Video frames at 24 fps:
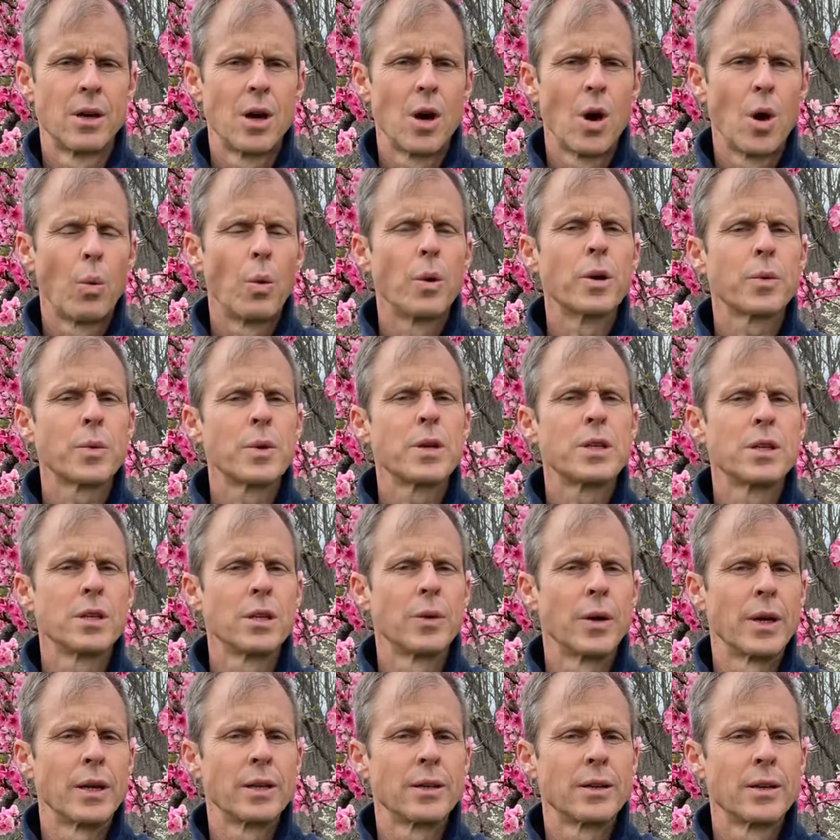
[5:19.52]
what are we
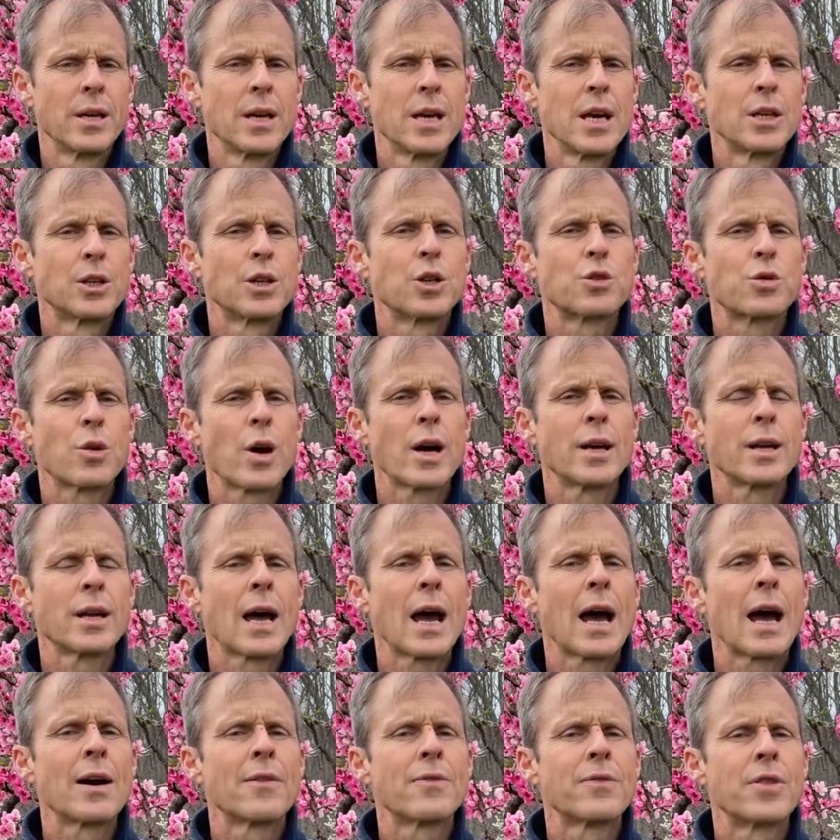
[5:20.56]
doing to try to
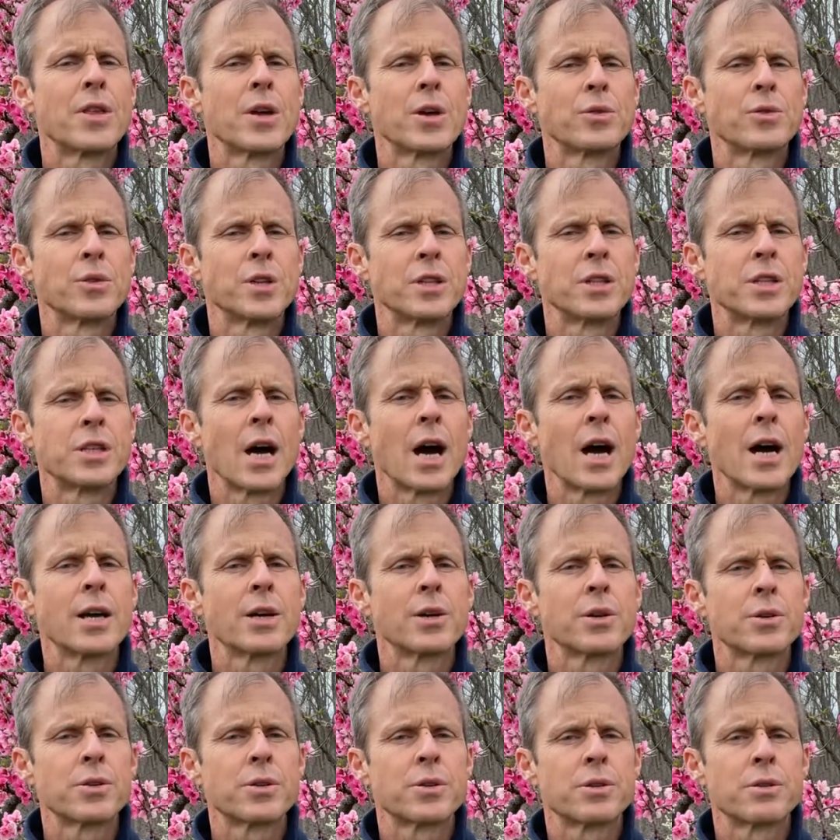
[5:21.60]
have their
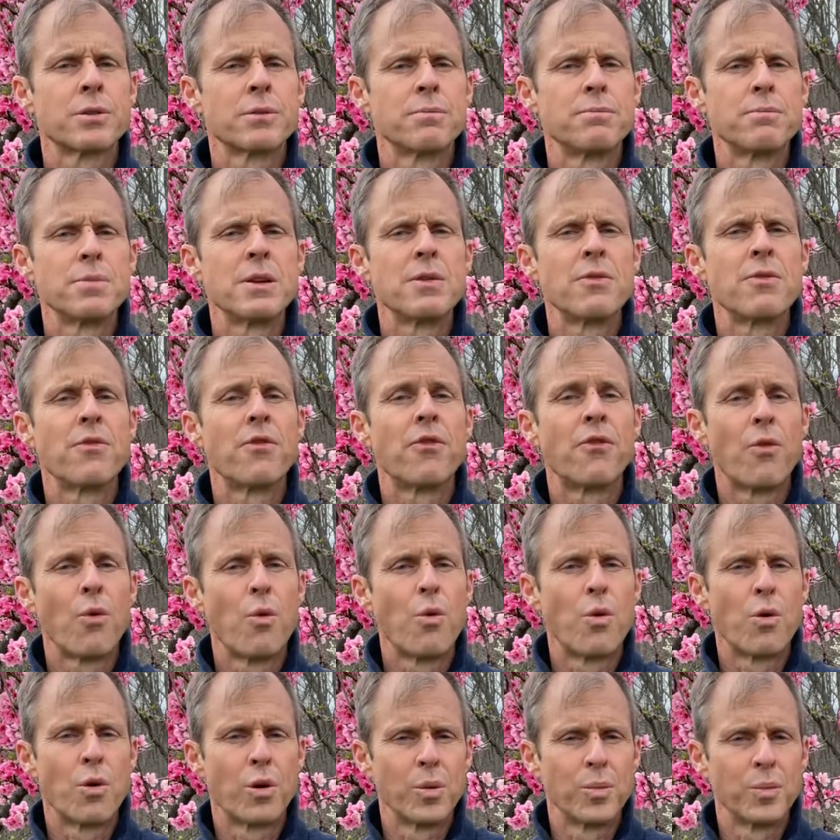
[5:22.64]
desires be
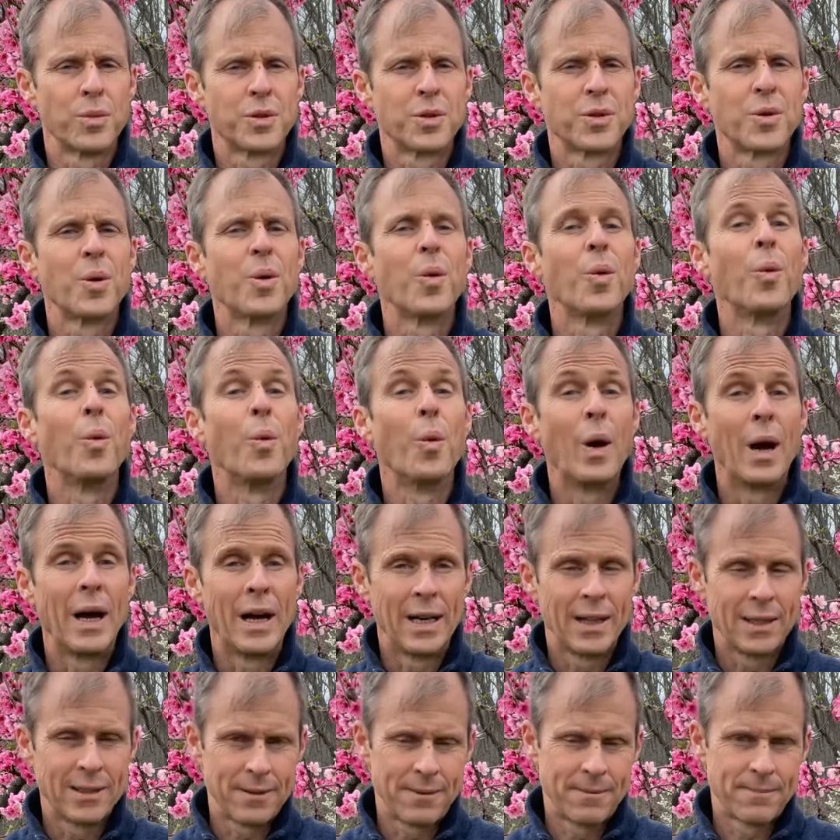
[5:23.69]
formed
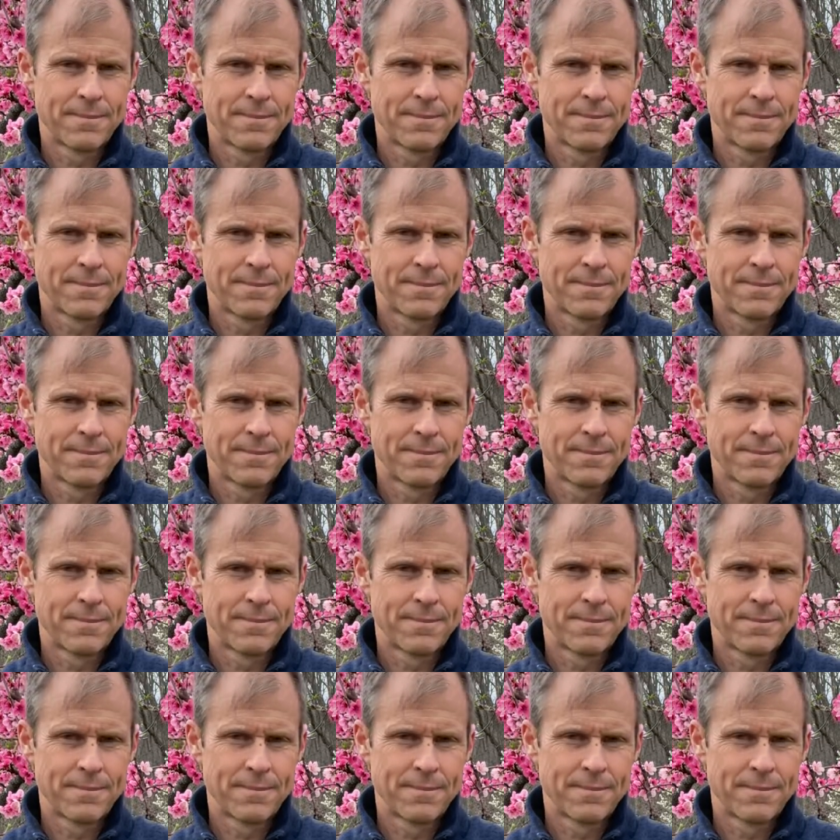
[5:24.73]
well?